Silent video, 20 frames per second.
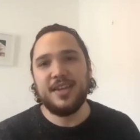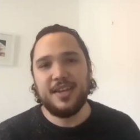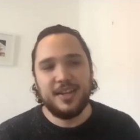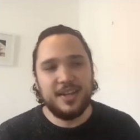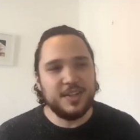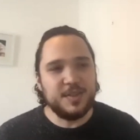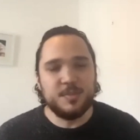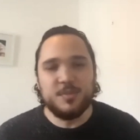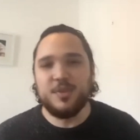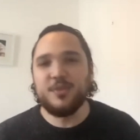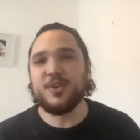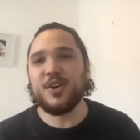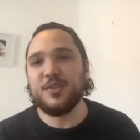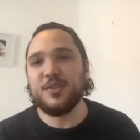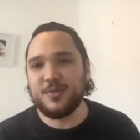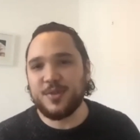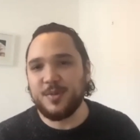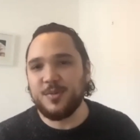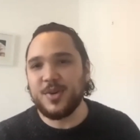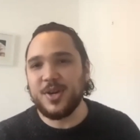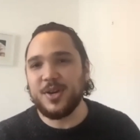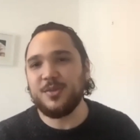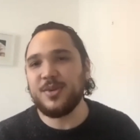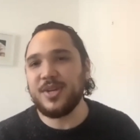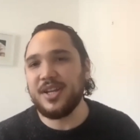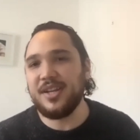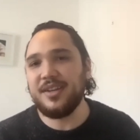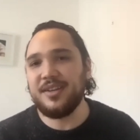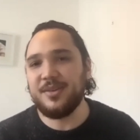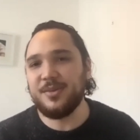let's move on from where
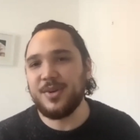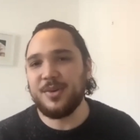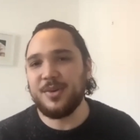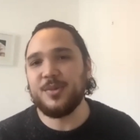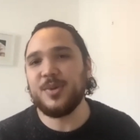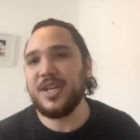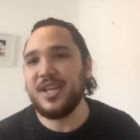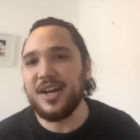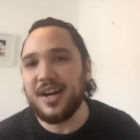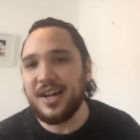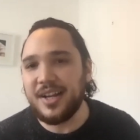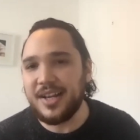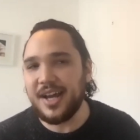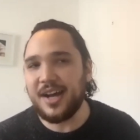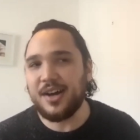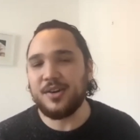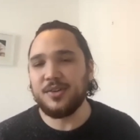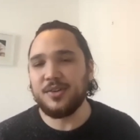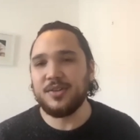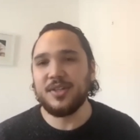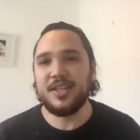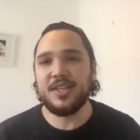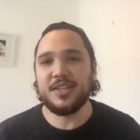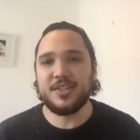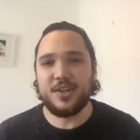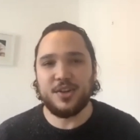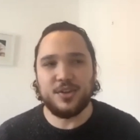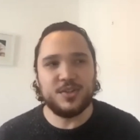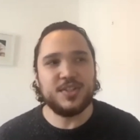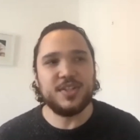we where we are now let's
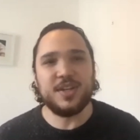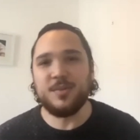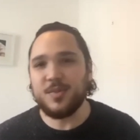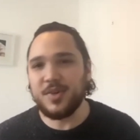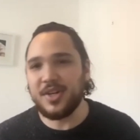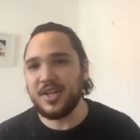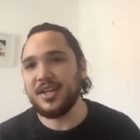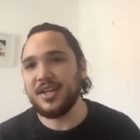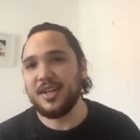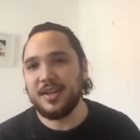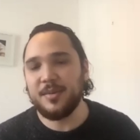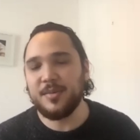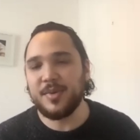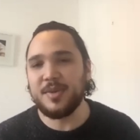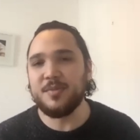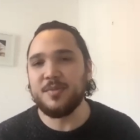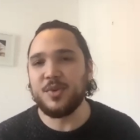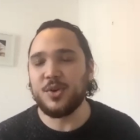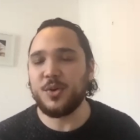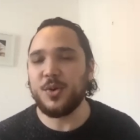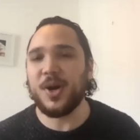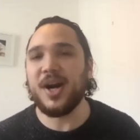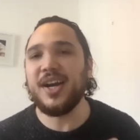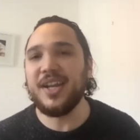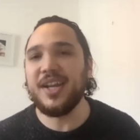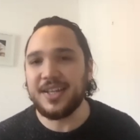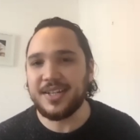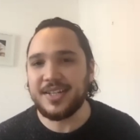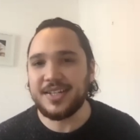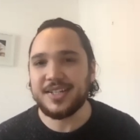go somewhere a bit more
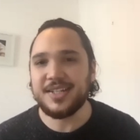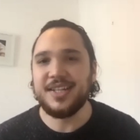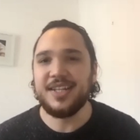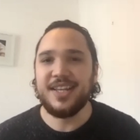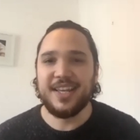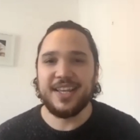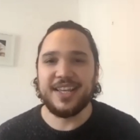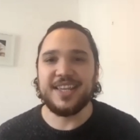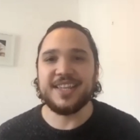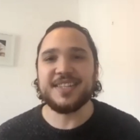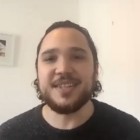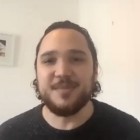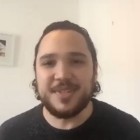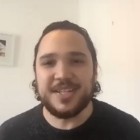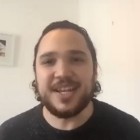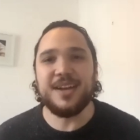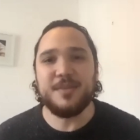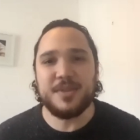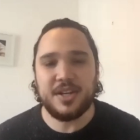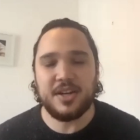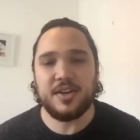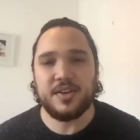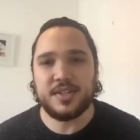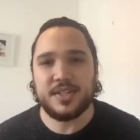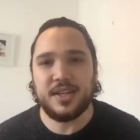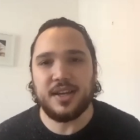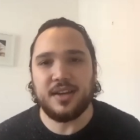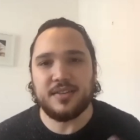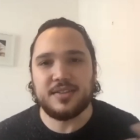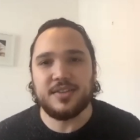quiet get some time to
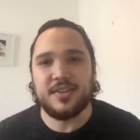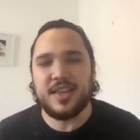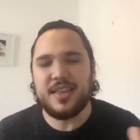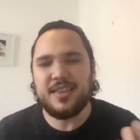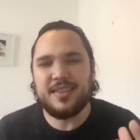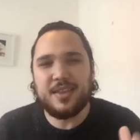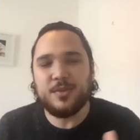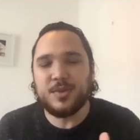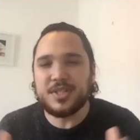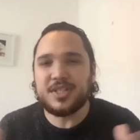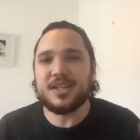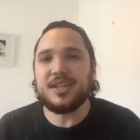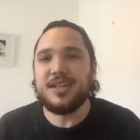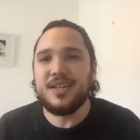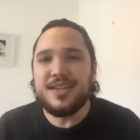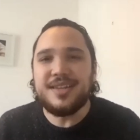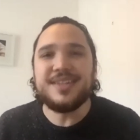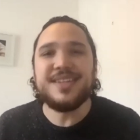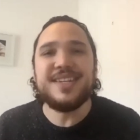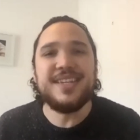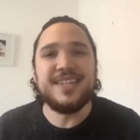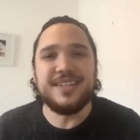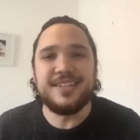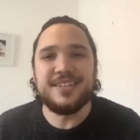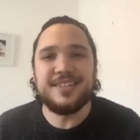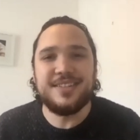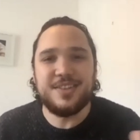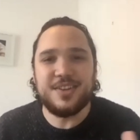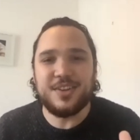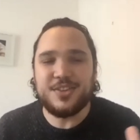ourselves so there was a clear need
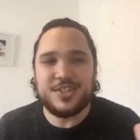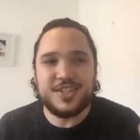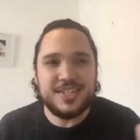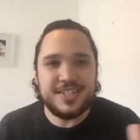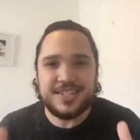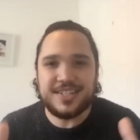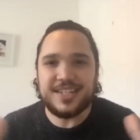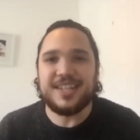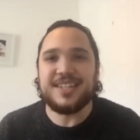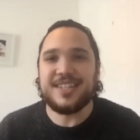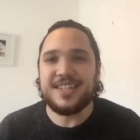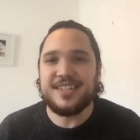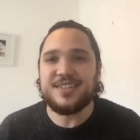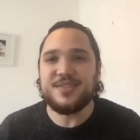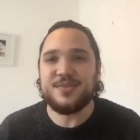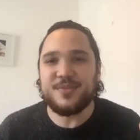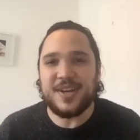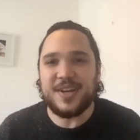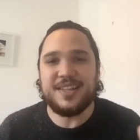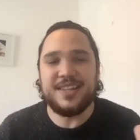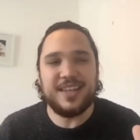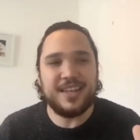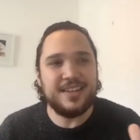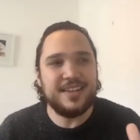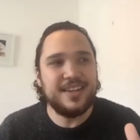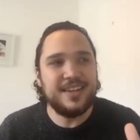you know jesus identified that